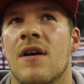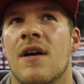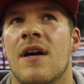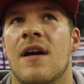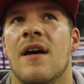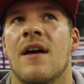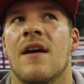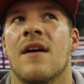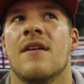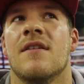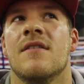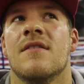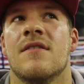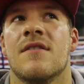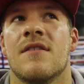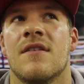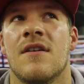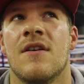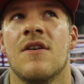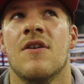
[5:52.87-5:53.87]
and
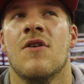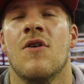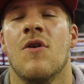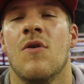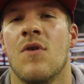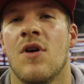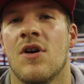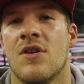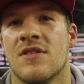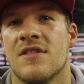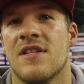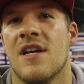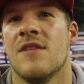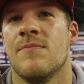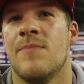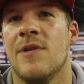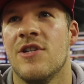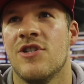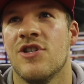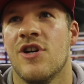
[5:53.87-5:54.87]
all I can say is
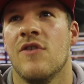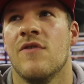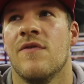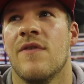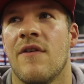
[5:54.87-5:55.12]
Billy Joe is